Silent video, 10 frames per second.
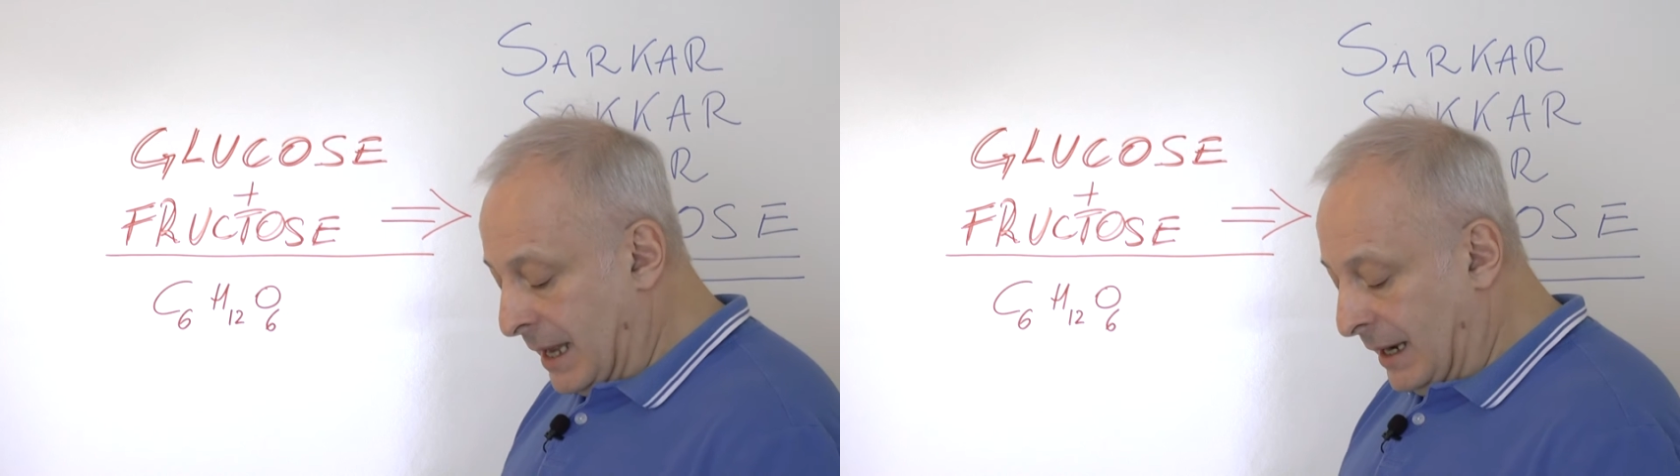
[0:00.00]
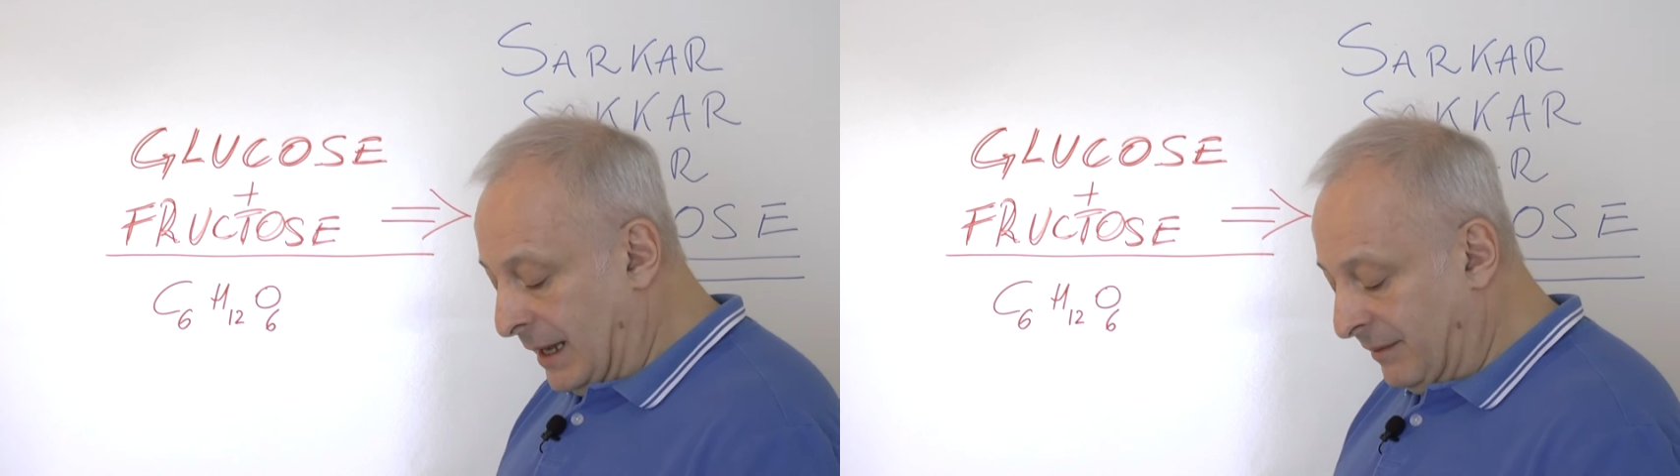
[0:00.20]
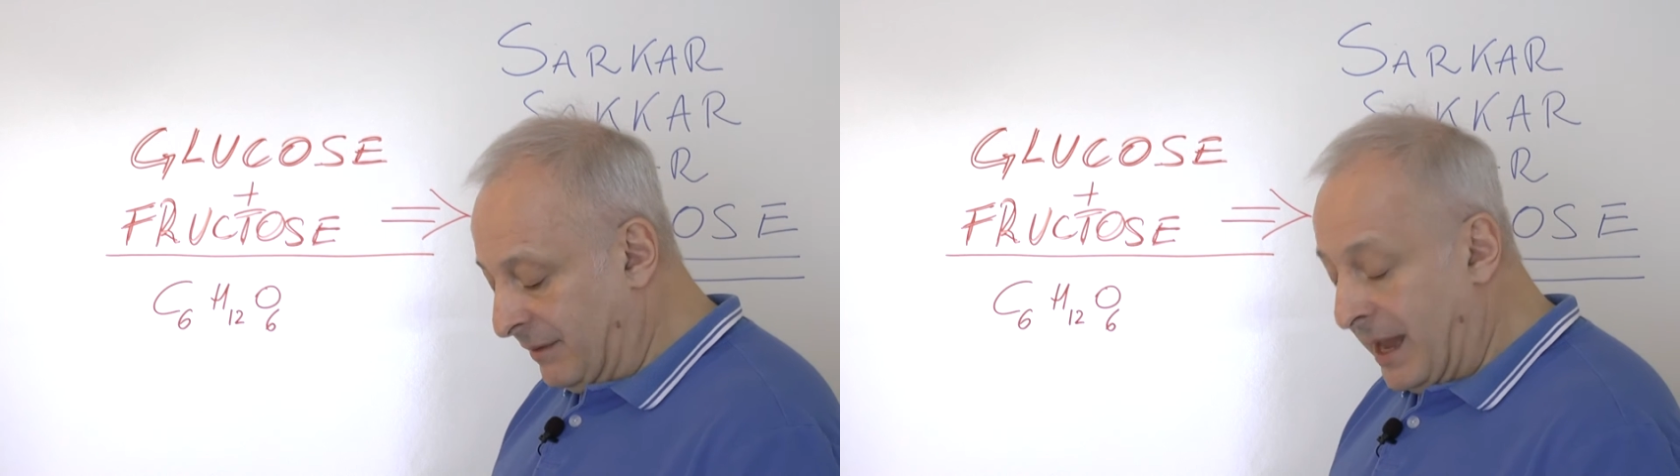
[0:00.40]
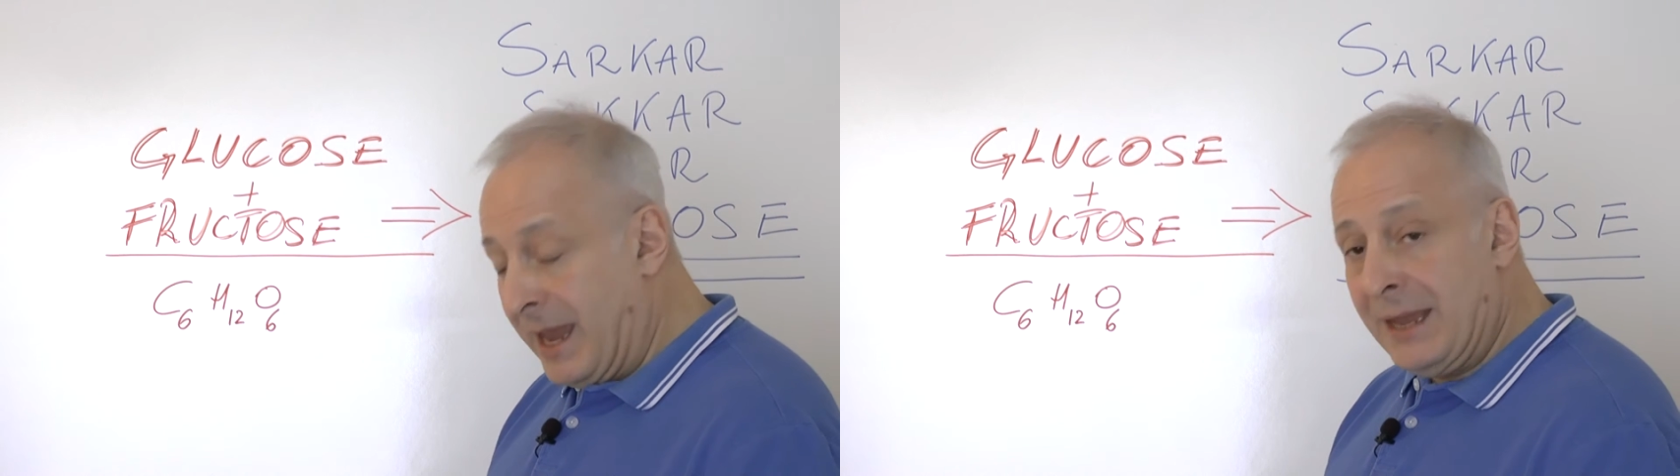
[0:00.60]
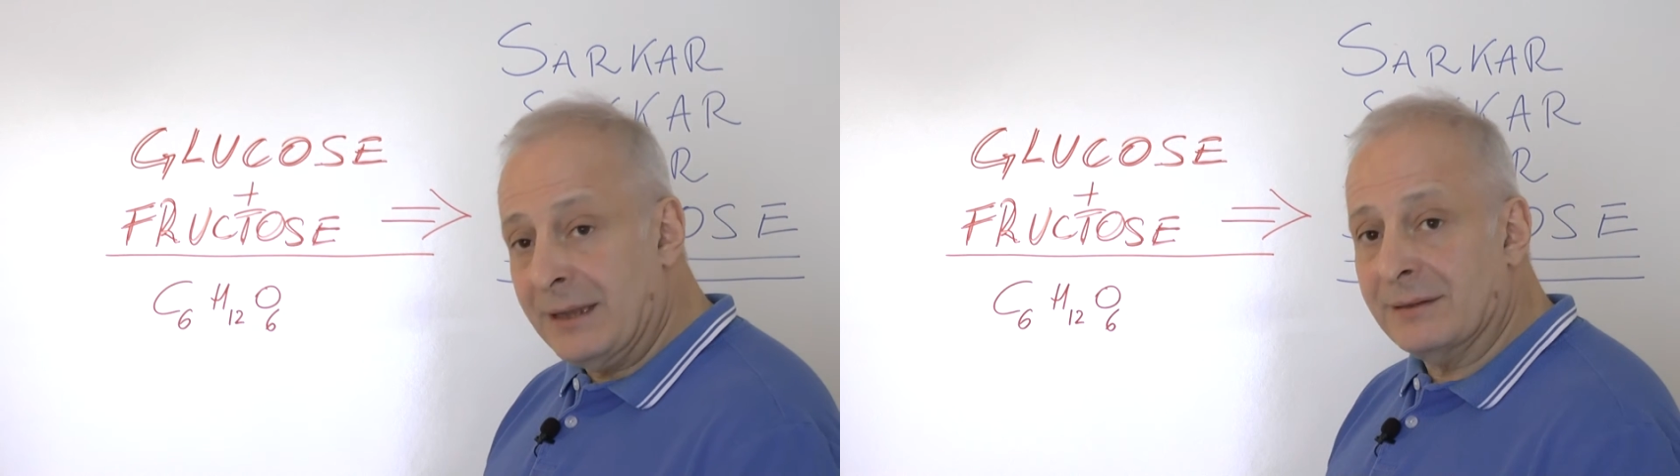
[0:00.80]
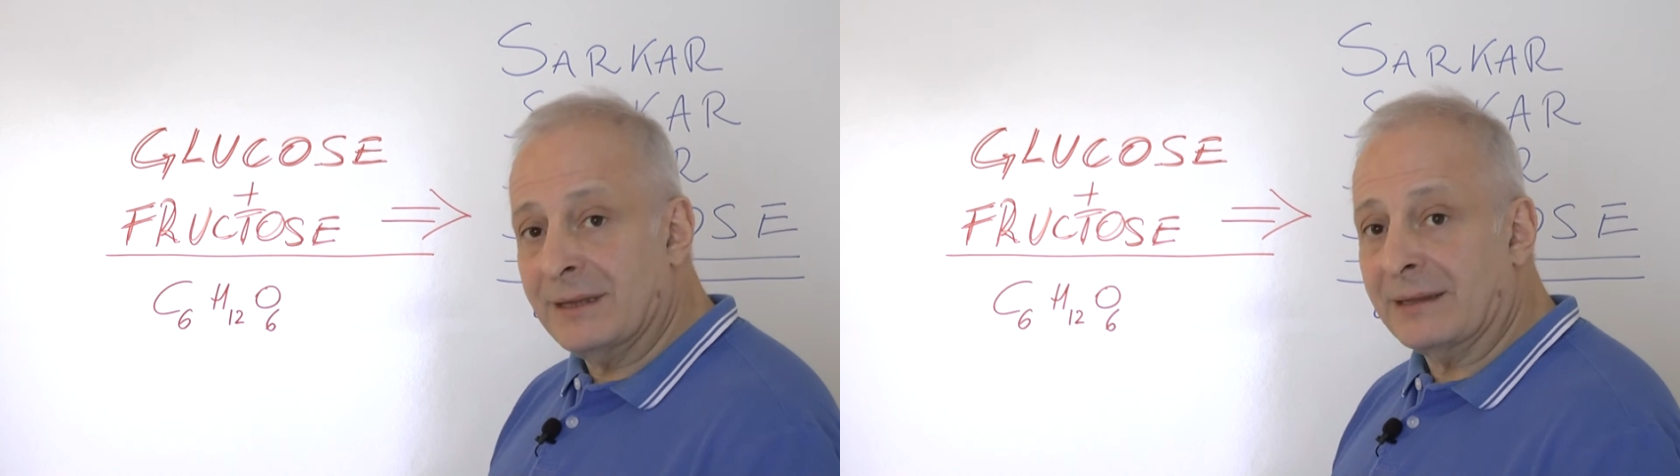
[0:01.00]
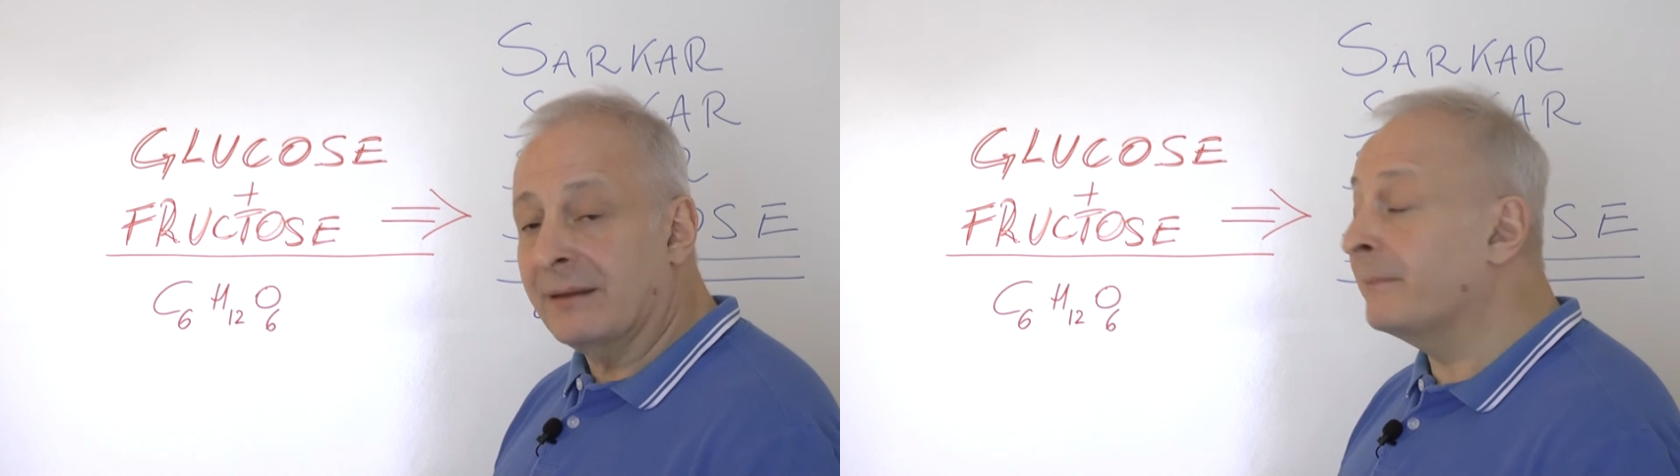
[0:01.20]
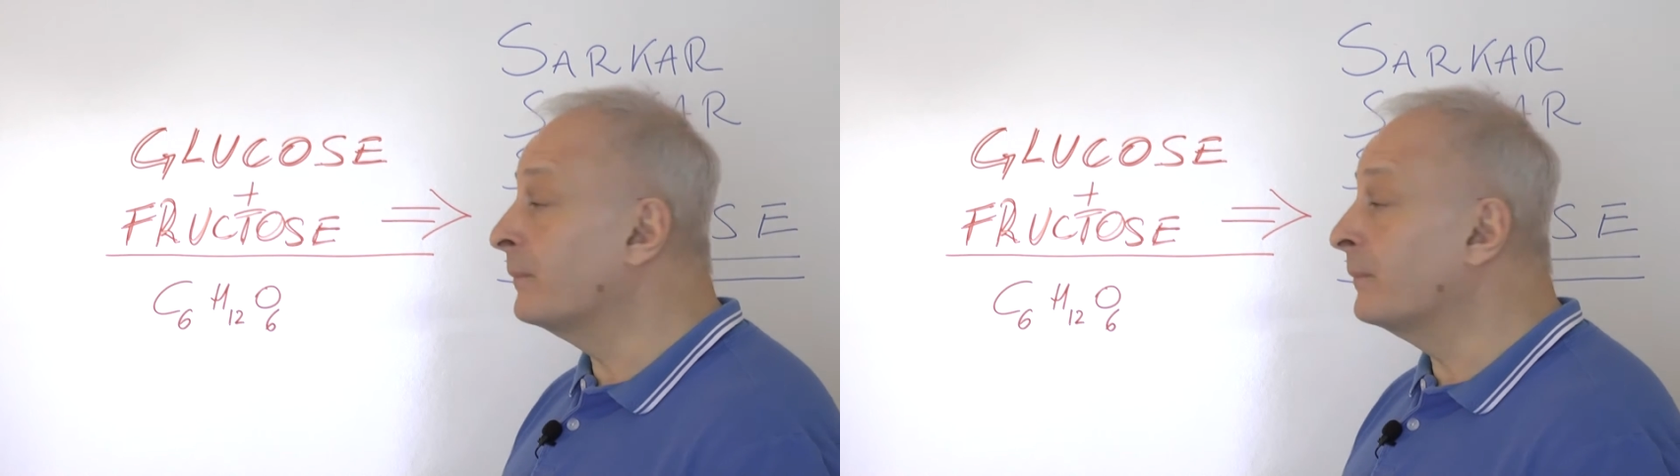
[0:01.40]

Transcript: Let's say that